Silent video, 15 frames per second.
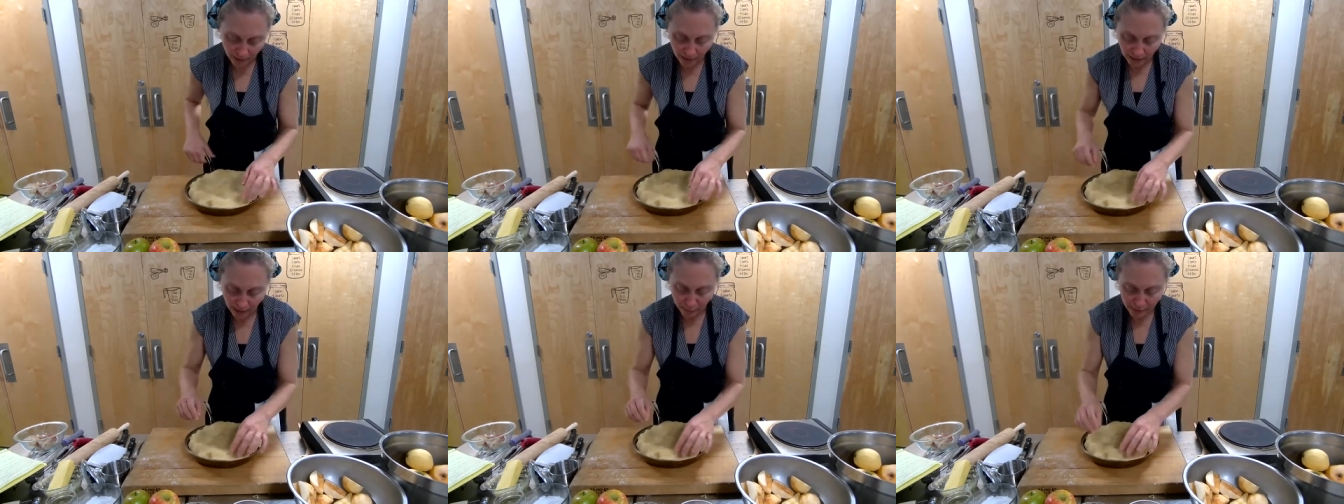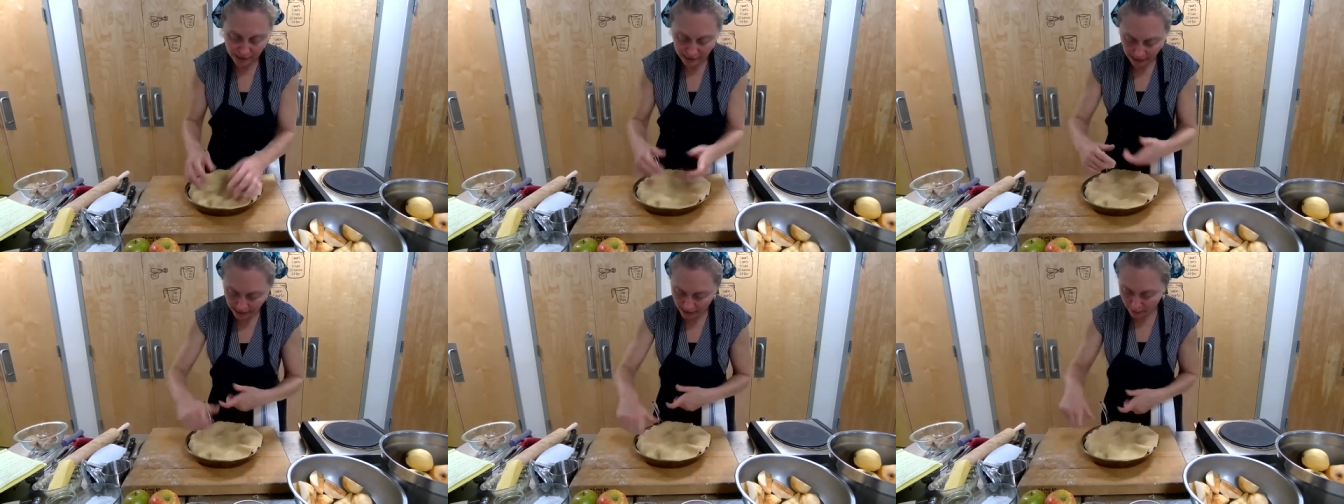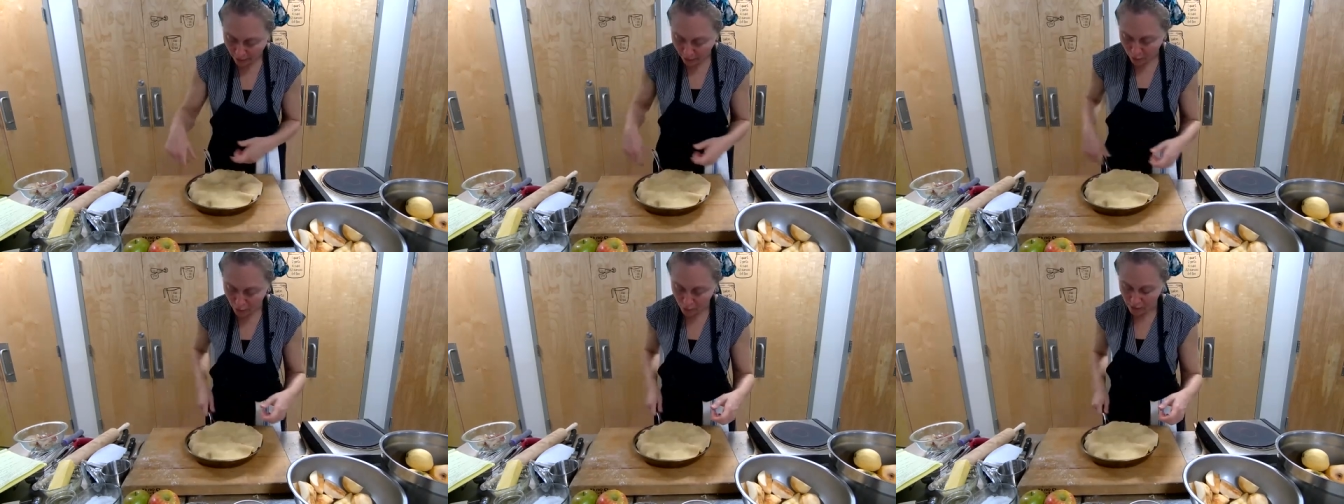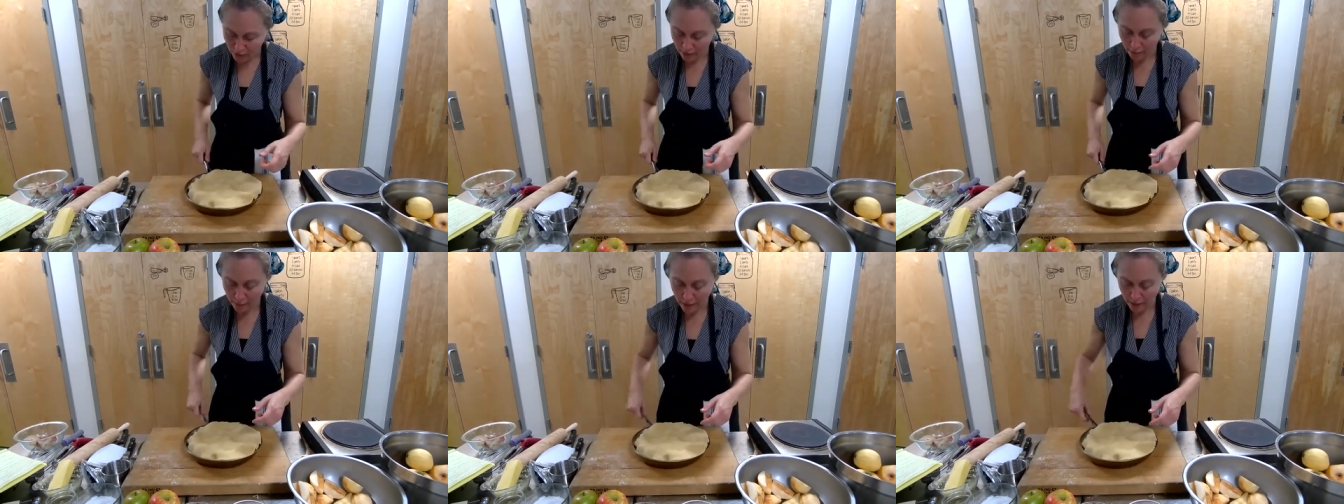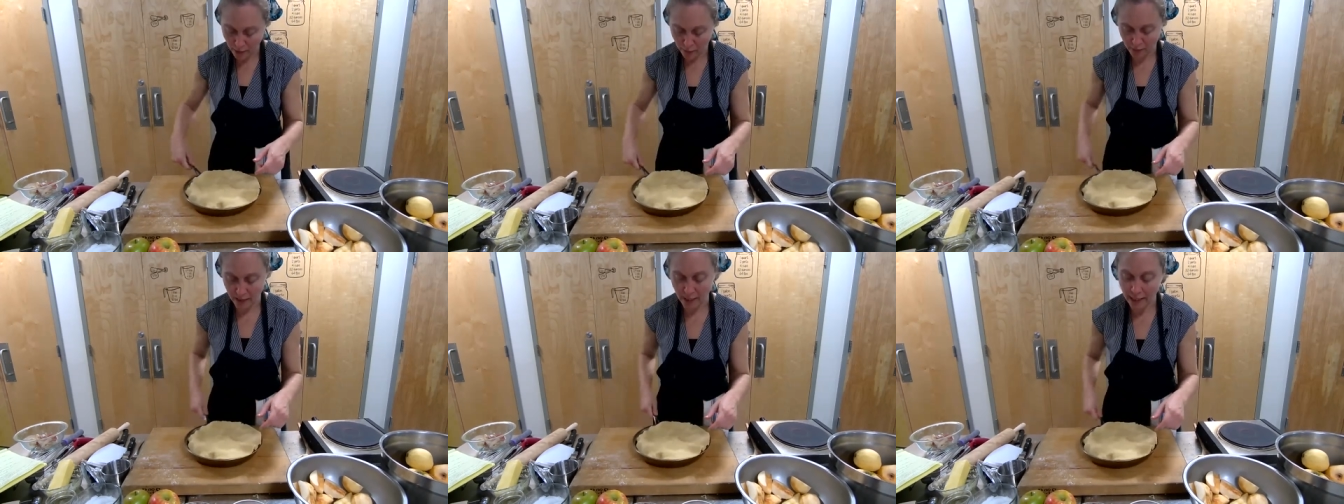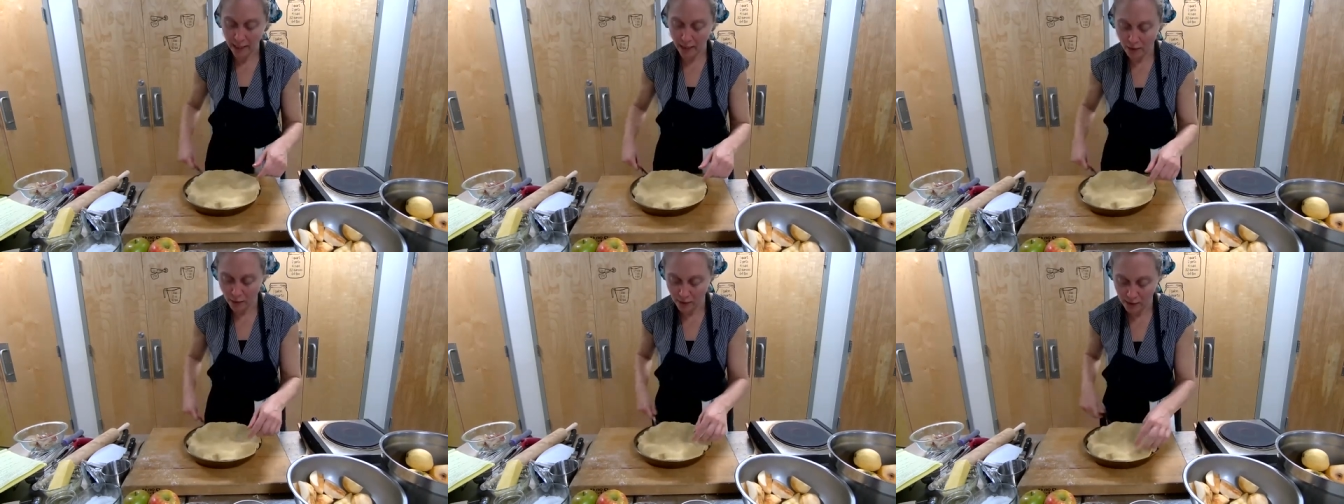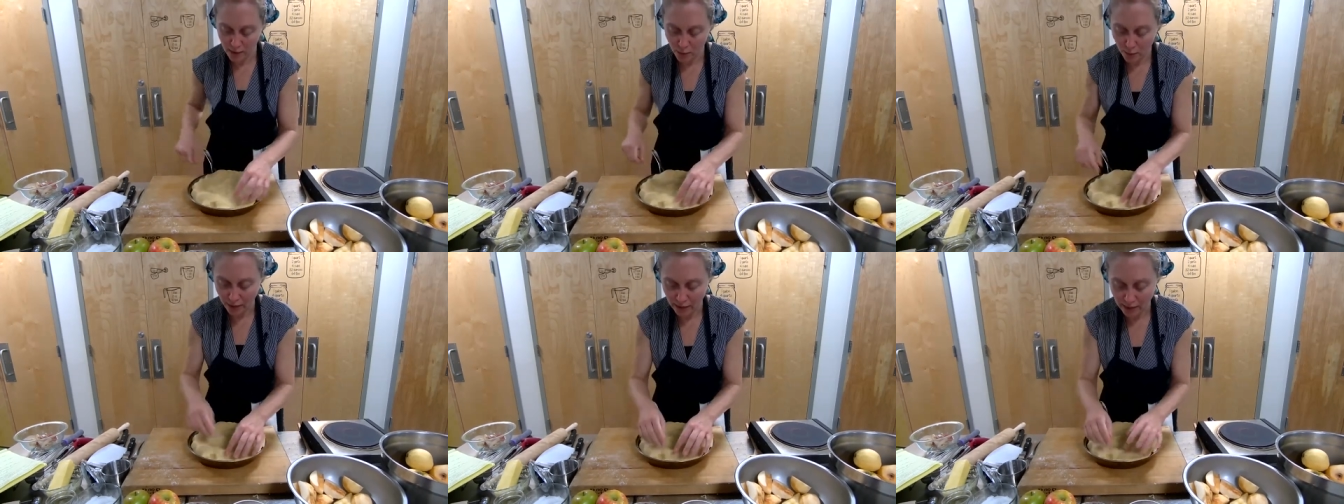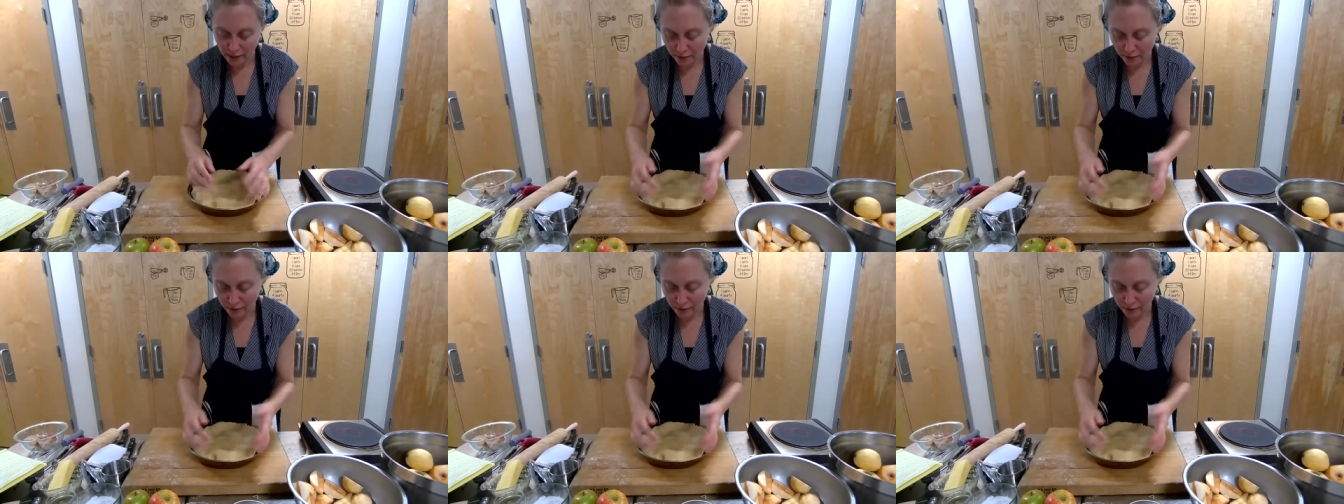And what's nice about using a pan with a handle is you can,